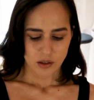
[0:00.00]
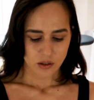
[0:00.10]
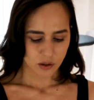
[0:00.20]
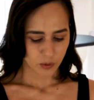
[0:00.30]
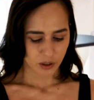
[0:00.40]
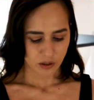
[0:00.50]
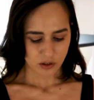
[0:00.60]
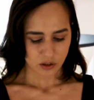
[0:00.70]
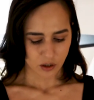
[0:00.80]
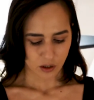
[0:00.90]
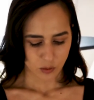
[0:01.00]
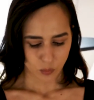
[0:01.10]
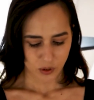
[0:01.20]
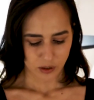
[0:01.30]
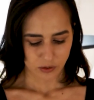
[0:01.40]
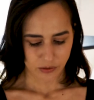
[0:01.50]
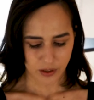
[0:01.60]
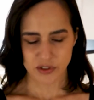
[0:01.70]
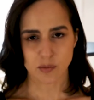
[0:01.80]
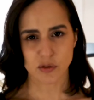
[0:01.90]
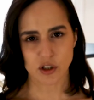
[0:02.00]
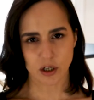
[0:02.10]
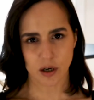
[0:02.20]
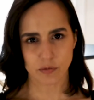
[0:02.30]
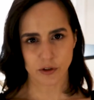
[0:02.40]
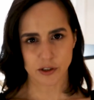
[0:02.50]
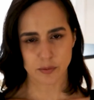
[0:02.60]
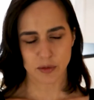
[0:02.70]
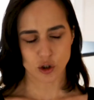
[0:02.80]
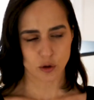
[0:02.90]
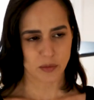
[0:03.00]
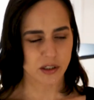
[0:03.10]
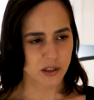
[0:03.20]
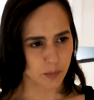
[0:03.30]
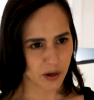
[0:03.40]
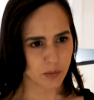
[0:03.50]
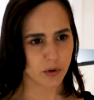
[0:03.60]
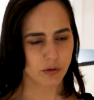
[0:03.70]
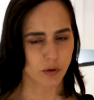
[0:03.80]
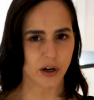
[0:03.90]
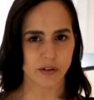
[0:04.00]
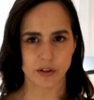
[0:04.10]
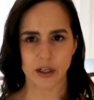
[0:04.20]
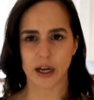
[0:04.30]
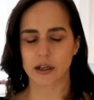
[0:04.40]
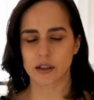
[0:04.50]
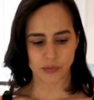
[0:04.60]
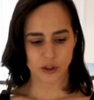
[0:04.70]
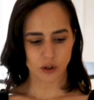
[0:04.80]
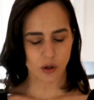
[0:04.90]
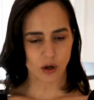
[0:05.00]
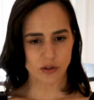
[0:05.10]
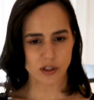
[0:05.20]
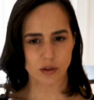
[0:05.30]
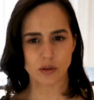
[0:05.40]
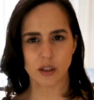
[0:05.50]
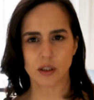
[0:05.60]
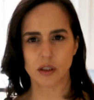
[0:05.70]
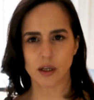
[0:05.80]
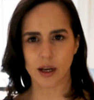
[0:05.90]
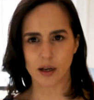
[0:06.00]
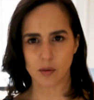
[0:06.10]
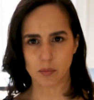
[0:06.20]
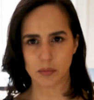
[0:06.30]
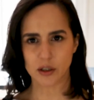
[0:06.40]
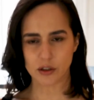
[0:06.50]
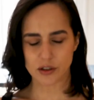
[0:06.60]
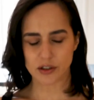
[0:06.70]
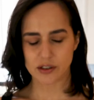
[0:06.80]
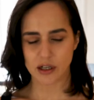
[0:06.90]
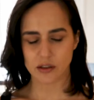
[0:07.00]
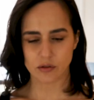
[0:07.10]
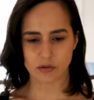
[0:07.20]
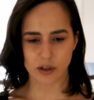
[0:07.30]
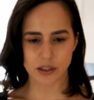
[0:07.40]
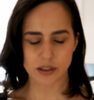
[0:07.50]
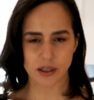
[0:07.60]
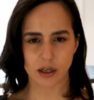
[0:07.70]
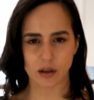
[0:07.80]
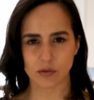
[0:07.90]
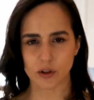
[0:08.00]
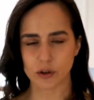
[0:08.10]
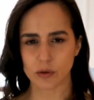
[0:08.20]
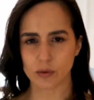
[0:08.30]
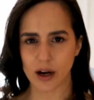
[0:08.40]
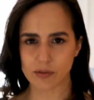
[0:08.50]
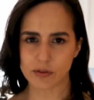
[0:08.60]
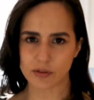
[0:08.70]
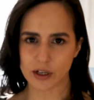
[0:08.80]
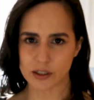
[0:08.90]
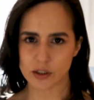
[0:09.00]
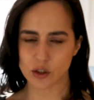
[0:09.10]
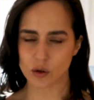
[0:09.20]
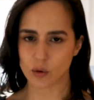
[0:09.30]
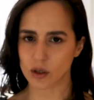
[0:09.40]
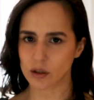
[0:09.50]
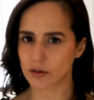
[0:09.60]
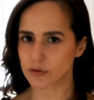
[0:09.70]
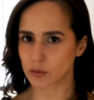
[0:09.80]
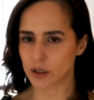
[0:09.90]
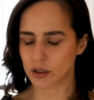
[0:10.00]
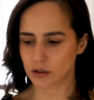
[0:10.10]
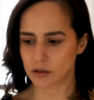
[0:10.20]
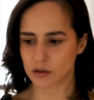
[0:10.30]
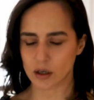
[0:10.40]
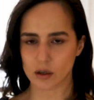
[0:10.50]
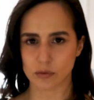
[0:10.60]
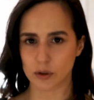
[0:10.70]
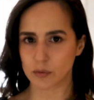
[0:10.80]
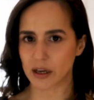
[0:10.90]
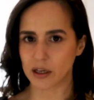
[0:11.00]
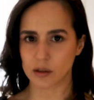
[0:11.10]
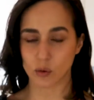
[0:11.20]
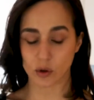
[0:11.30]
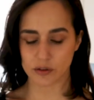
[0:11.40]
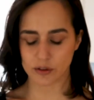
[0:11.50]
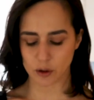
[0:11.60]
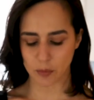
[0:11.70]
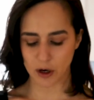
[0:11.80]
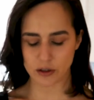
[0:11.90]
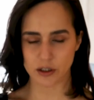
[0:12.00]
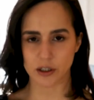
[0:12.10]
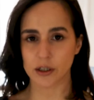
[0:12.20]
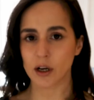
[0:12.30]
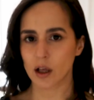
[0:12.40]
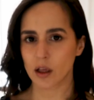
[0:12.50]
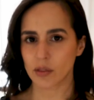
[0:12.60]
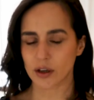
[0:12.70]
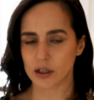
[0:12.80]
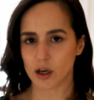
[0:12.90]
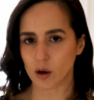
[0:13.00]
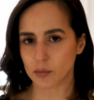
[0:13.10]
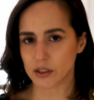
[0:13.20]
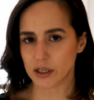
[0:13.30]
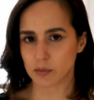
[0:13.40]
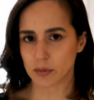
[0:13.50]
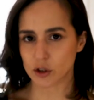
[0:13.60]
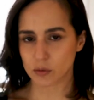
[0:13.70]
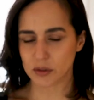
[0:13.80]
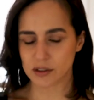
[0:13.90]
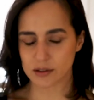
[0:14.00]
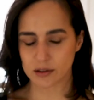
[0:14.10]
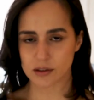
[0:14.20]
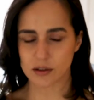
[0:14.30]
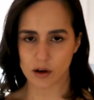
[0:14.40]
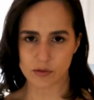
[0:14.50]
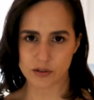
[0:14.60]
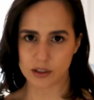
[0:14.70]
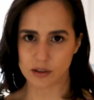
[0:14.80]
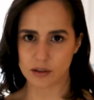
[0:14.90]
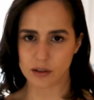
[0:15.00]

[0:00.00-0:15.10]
So we're going to start with some circumference measurements, but before I forget, you'll also need a mirror to stand in front. If you have a friend or a loved one, a roommate, or even your partner that can help you take measurements, that's often